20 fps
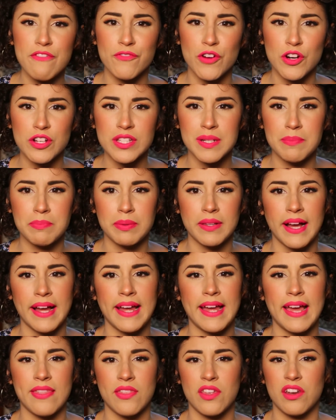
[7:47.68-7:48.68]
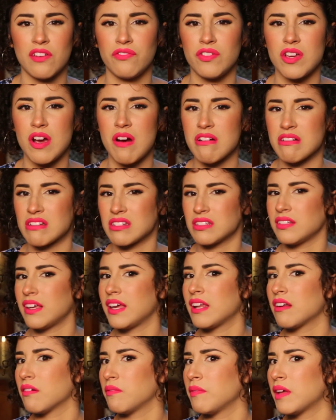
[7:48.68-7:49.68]
I first apply it, and then a few hours
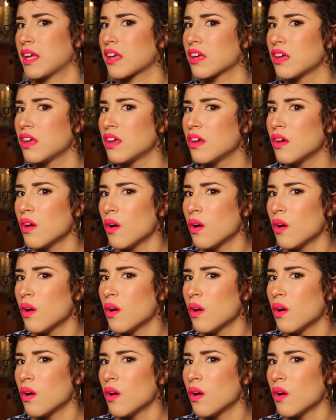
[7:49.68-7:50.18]
later I'm like,